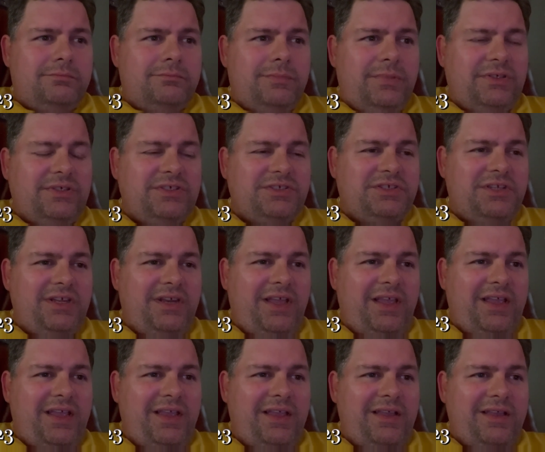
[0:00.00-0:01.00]
just did
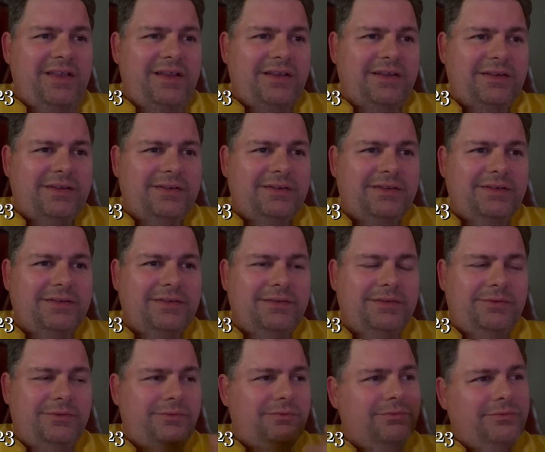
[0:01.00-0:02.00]
a
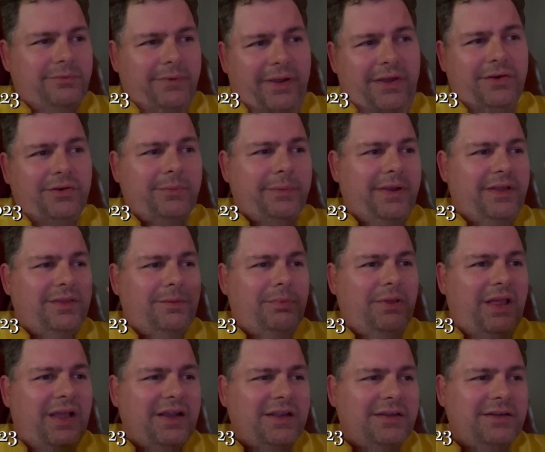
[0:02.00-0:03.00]
round around the
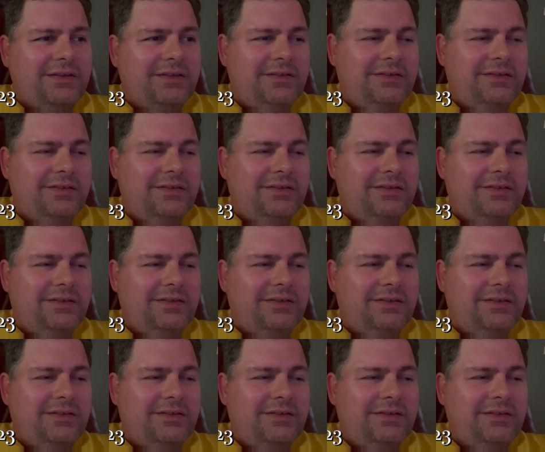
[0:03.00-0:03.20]
block.